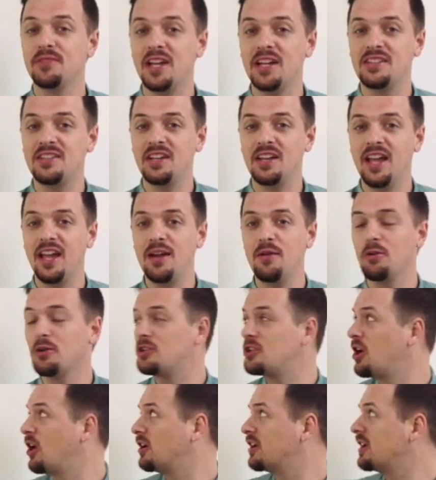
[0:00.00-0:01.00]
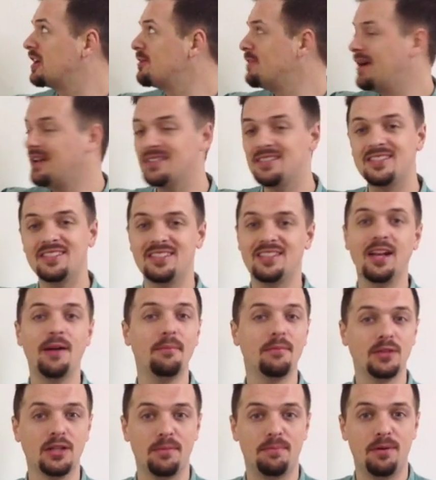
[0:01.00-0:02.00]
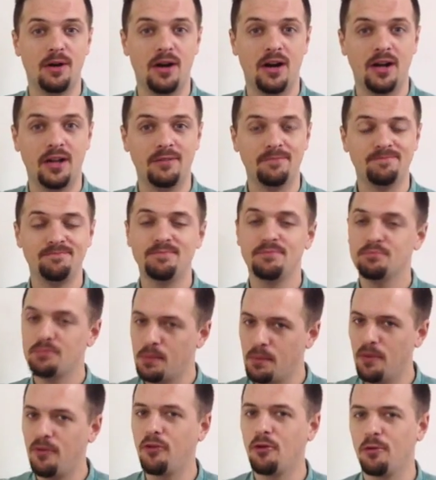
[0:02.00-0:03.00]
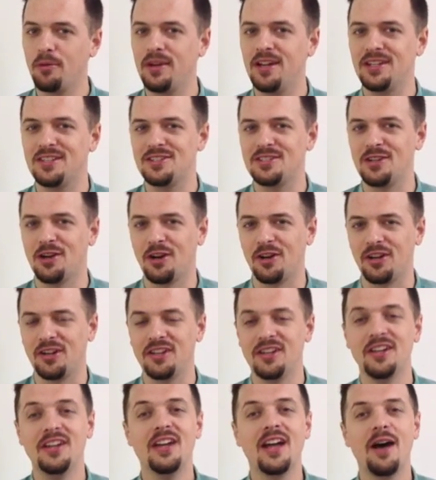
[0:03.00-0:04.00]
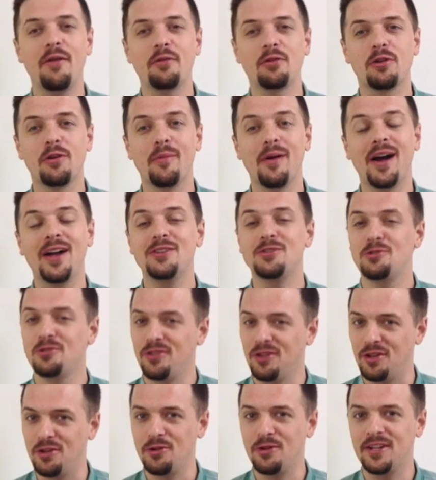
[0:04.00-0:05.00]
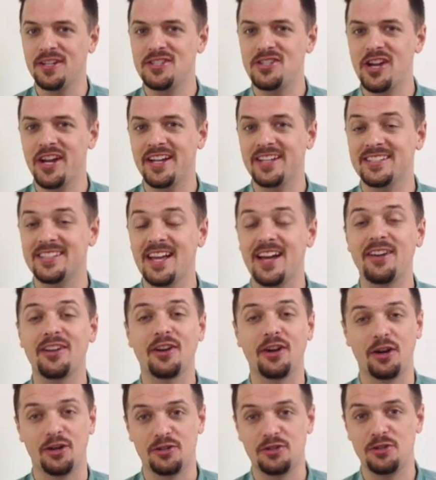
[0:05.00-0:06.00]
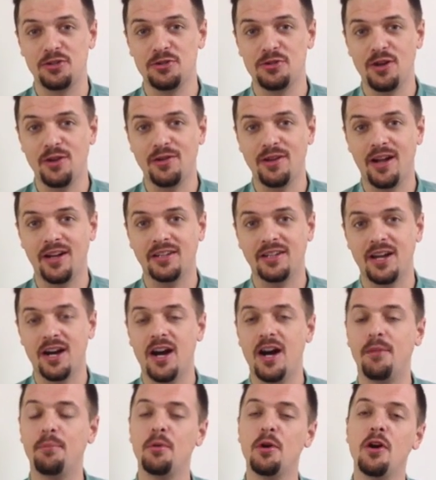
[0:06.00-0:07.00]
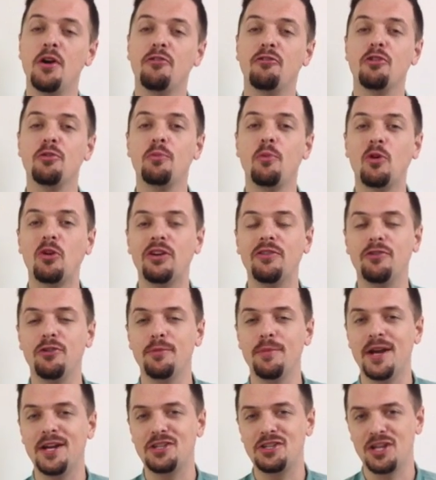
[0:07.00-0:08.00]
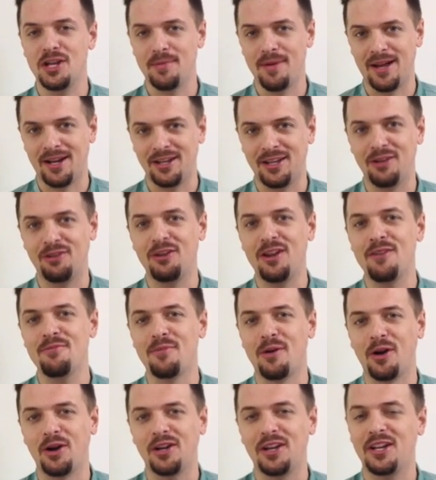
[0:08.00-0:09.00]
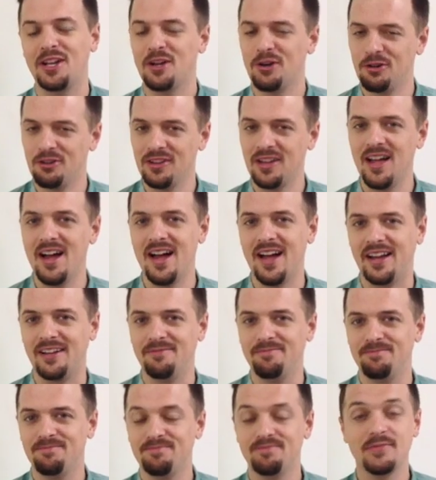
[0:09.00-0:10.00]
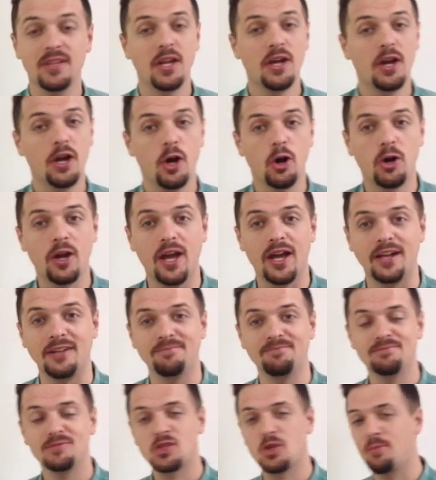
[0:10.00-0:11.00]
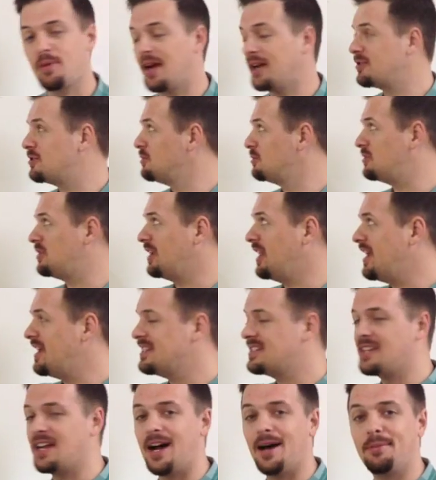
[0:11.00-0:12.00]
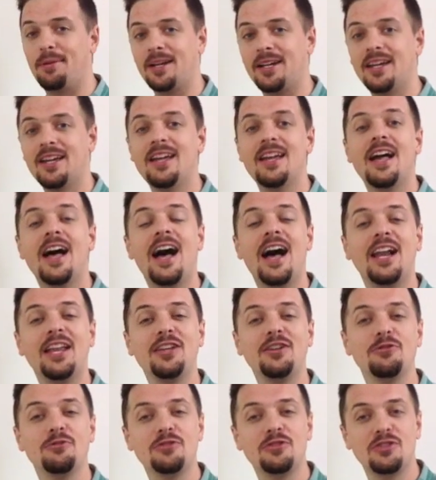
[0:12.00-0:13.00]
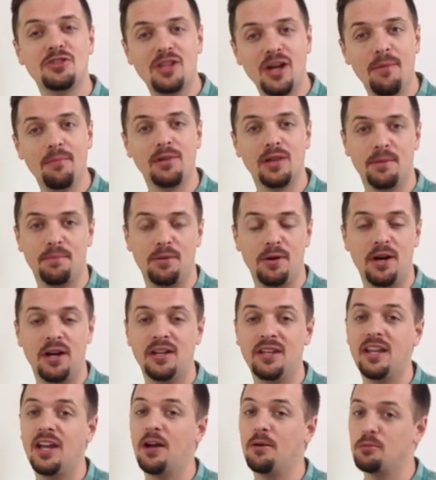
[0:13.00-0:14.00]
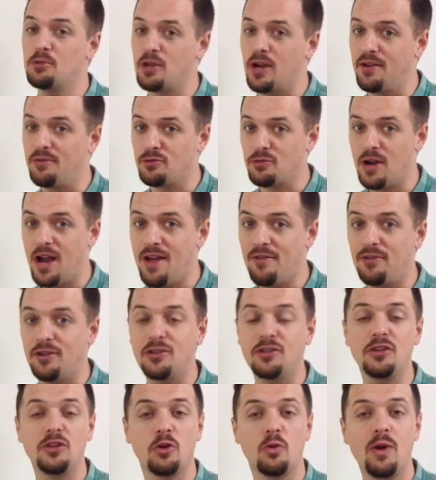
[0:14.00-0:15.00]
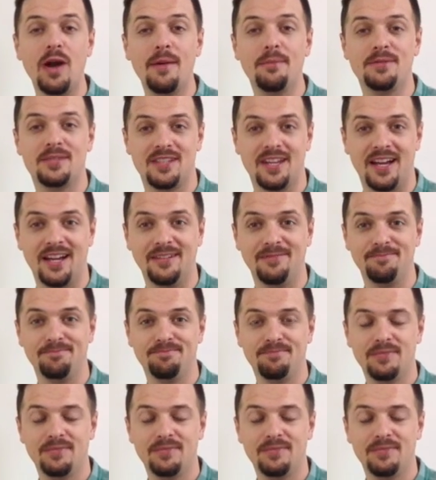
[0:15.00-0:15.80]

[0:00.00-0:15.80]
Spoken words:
and today we're talking about StumbleUpon. Before we get started, I want to remind you that you can check us out at Cartuzo.com for more information about internet marketing online. Okay, so back to today's topic, how to use StumbleUpon to help drive traffic to your website.